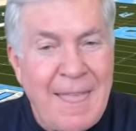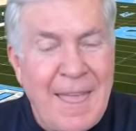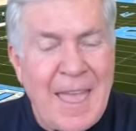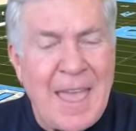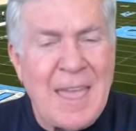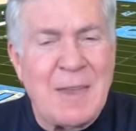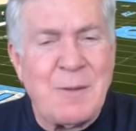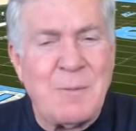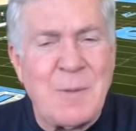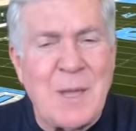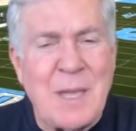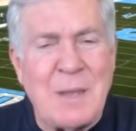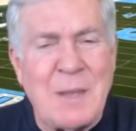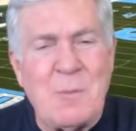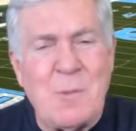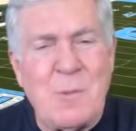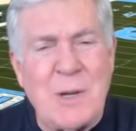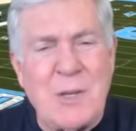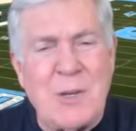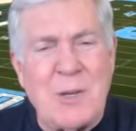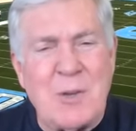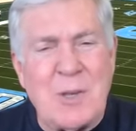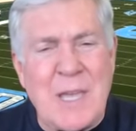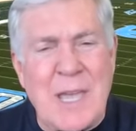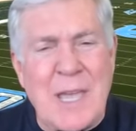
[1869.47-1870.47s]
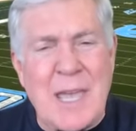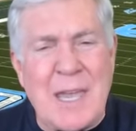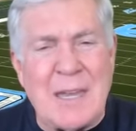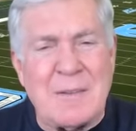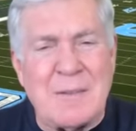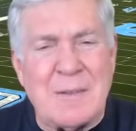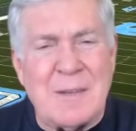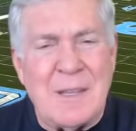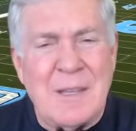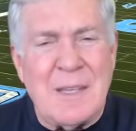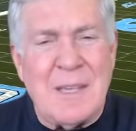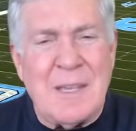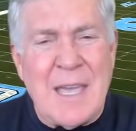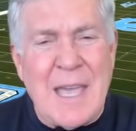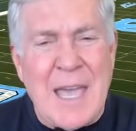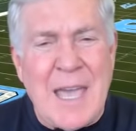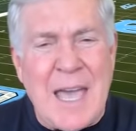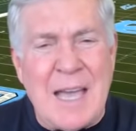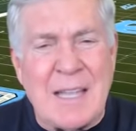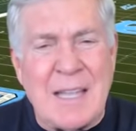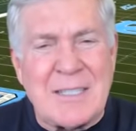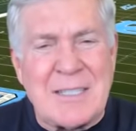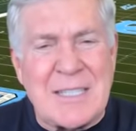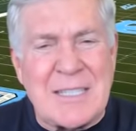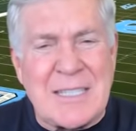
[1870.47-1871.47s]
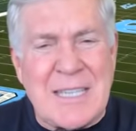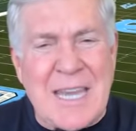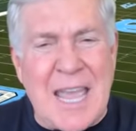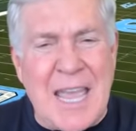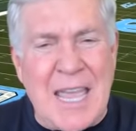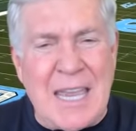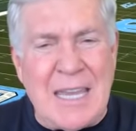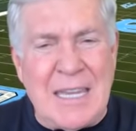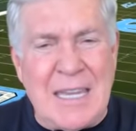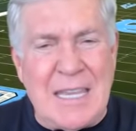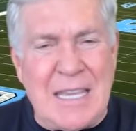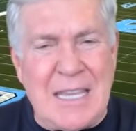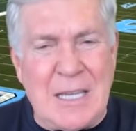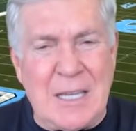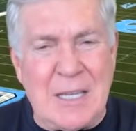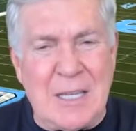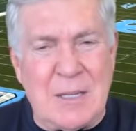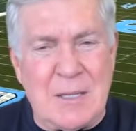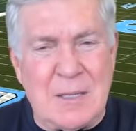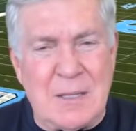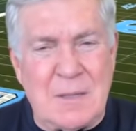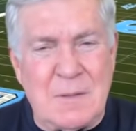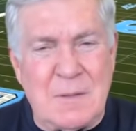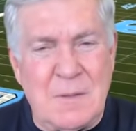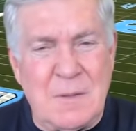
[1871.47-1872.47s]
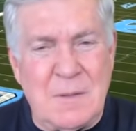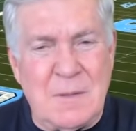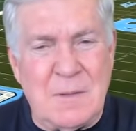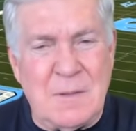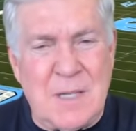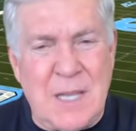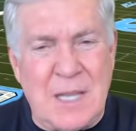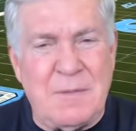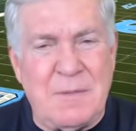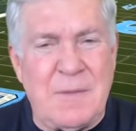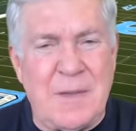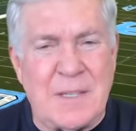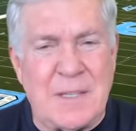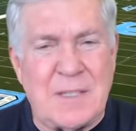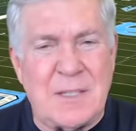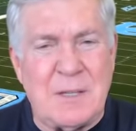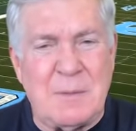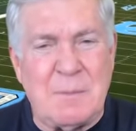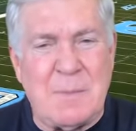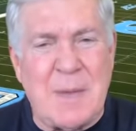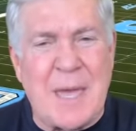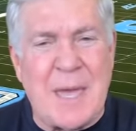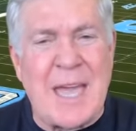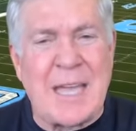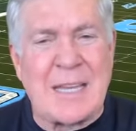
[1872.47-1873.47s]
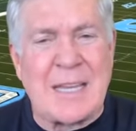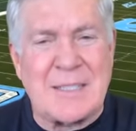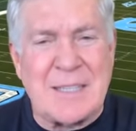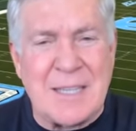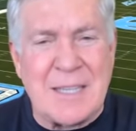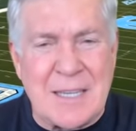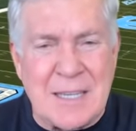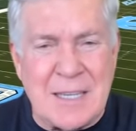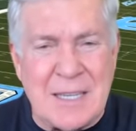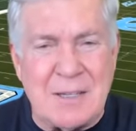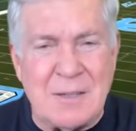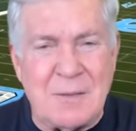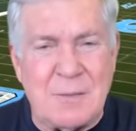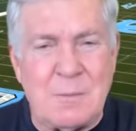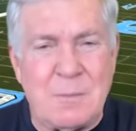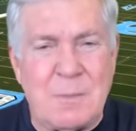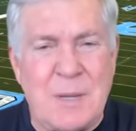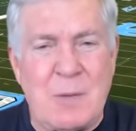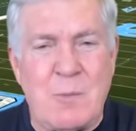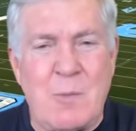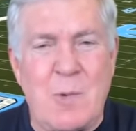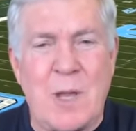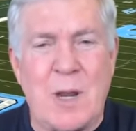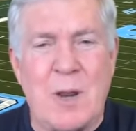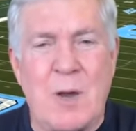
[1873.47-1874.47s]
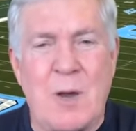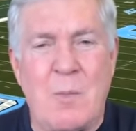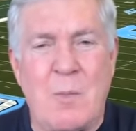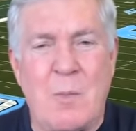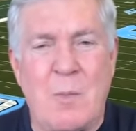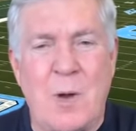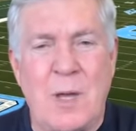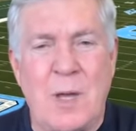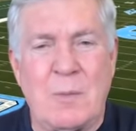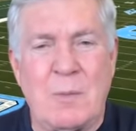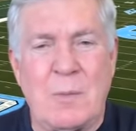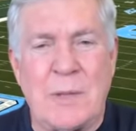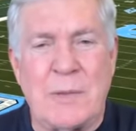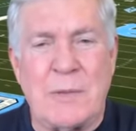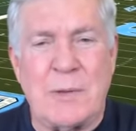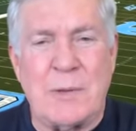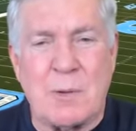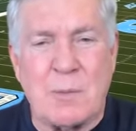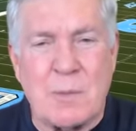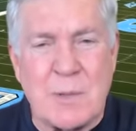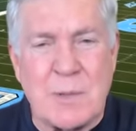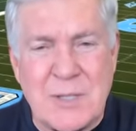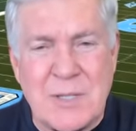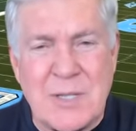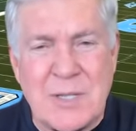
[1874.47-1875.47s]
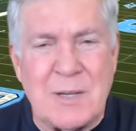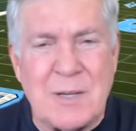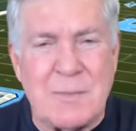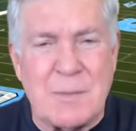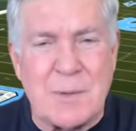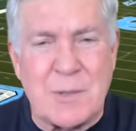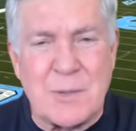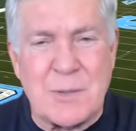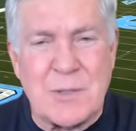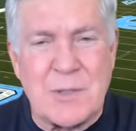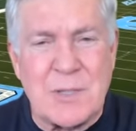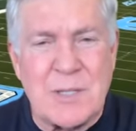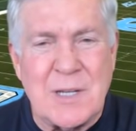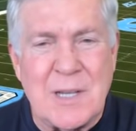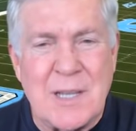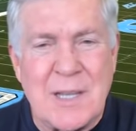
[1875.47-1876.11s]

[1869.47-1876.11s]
And and when you get outstanding defensive backs that can be one on one with your receivers,